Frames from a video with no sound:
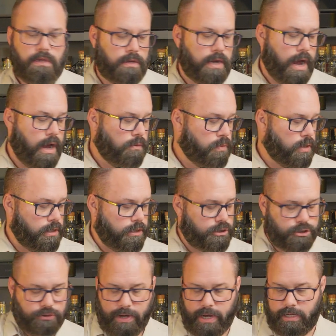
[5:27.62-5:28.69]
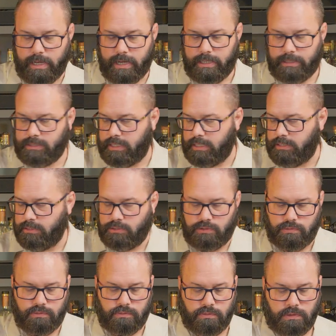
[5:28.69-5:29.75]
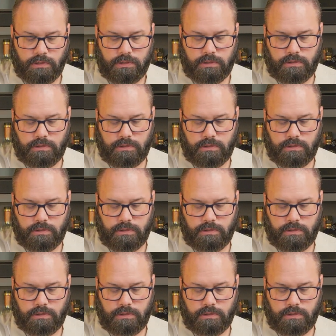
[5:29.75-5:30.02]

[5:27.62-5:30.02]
Now we're gonna strain this into